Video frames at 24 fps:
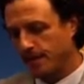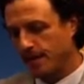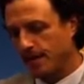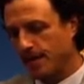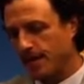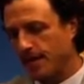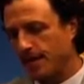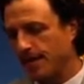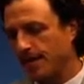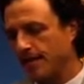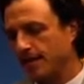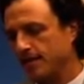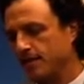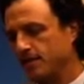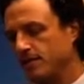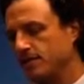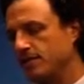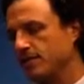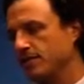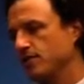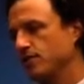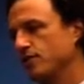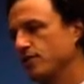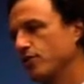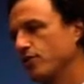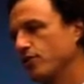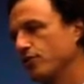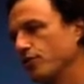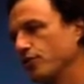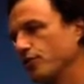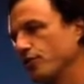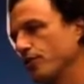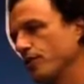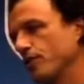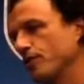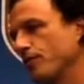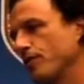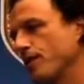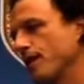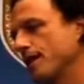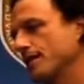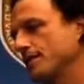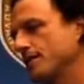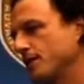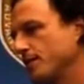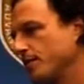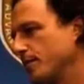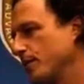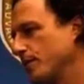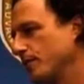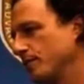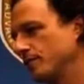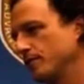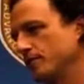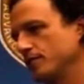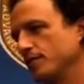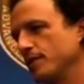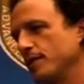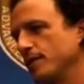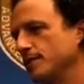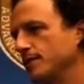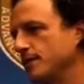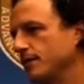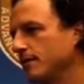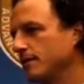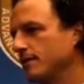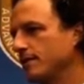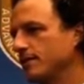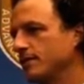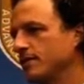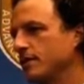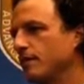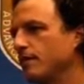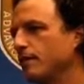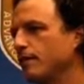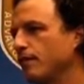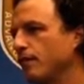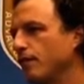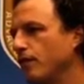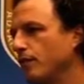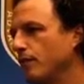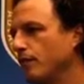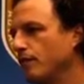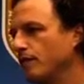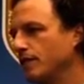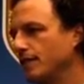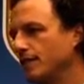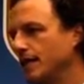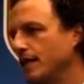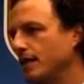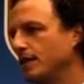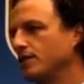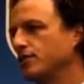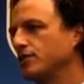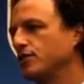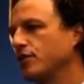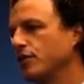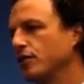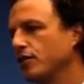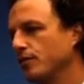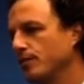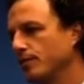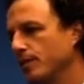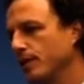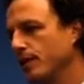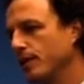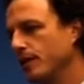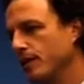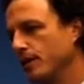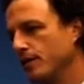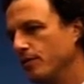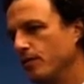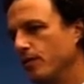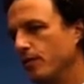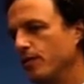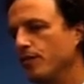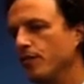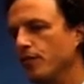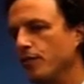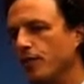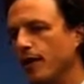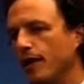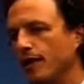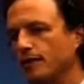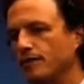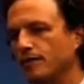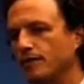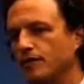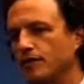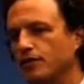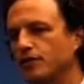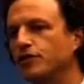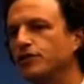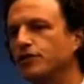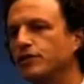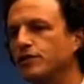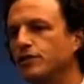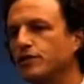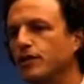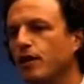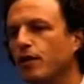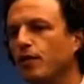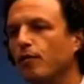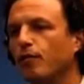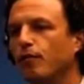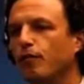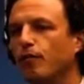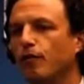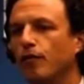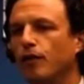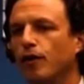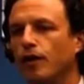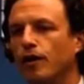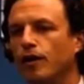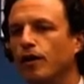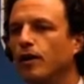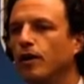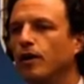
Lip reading: And again, cystourethropy, which is basically some form of a telescope with direct vision, is helpful.